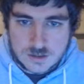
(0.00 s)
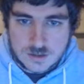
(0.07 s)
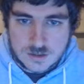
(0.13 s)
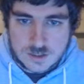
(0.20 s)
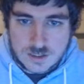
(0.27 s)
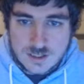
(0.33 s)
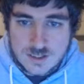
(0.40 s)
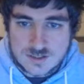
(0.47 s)

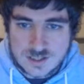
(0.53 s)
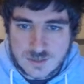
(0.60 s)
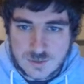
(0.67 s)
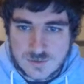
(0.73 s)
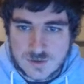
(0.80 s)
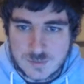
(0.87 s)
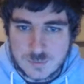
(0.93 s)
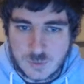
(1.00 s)
it is,
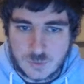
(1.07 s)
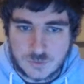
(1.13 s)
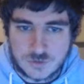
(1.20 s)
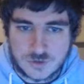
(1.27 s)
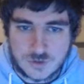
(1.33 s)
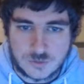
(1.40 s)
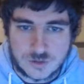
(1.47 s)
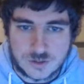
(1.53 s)
however, important to
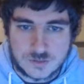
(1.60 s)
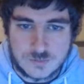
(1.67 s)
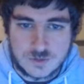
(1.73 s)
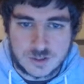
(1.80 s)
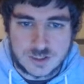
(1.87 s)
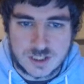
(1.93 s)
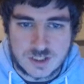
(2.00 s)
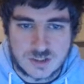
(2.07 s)
note that
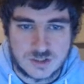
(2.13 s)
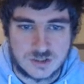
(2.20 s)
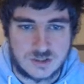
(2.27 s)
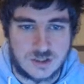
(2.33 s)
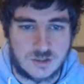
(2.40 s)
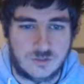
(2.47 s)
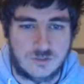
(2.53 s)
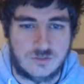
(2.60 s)
communication
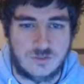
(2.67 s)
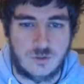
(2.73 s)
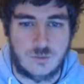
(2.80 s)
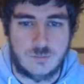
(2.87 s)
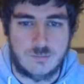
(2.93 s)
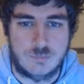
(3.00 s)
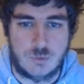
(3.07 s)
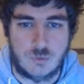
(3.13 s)
does flow
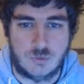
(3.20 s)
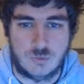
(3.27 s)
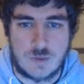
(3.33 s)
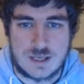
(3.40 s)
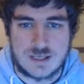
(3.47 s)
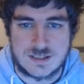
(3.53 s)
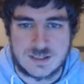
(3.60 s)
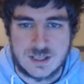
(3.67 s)
both
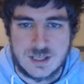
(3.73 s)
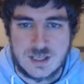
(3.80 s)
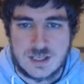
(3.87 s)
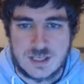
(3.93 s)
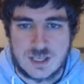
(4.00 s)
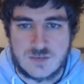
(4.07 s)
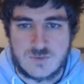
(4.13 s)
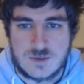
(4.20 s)
ways.
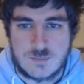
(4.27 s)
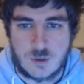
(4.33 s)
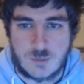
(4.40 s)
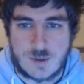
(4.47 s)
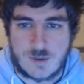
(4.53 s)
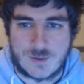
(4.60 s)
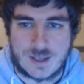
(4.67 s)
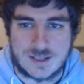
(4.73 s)
If we pop
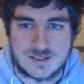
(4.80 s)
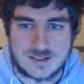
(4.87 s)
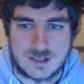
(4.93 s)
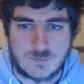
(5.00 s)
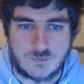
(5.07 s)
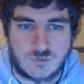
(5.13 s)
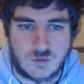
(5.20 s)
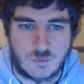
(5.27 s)
our heads
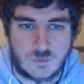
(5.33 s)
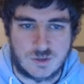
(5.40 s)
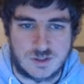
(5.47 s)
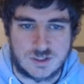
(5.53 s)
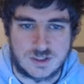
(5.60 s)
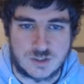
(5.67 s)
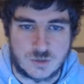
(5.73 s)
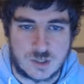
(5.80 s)
up from
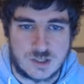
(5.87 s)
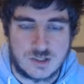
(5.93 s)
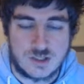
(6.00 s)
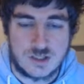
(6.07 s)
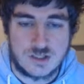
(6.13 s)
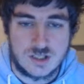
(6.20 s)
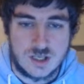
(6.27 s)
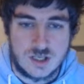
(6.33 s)
within the
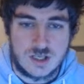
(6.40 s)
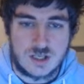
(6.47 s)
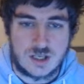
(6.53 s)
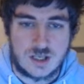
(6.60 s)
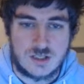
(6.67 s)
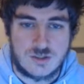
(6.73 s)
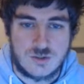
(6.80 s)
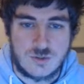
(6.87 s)
trenches
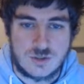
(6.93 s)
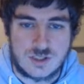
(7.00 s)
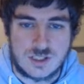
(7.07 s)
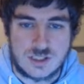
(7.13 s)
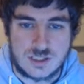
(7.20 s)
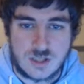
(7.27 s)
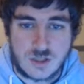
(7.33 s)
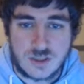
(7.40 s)
and you see
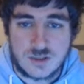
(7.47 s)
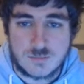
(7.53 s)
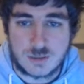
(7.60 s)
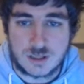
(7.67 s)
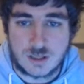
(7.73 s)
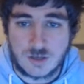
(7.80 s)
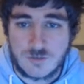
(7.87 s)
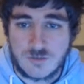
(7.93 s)
nothing
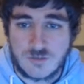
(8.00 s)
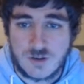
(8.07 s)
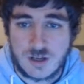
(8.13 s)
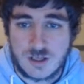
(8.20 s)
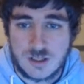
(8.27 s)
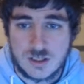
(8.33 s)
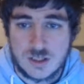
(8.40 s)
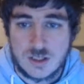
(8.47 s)
but
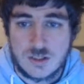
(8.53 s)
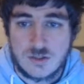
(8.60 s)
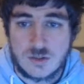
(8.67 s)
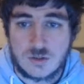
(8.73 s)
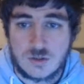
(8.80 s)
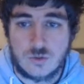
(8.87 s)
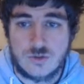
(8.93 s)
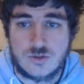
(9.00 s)
gunfire, you're
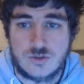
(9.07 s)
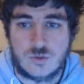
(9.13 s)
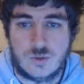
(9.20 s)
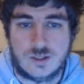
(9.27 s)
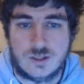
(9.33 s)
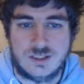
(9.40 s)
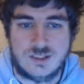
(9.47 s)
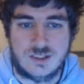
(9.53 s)
going to
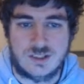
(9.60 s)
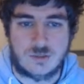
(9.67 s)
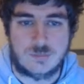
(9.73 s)
quickly duck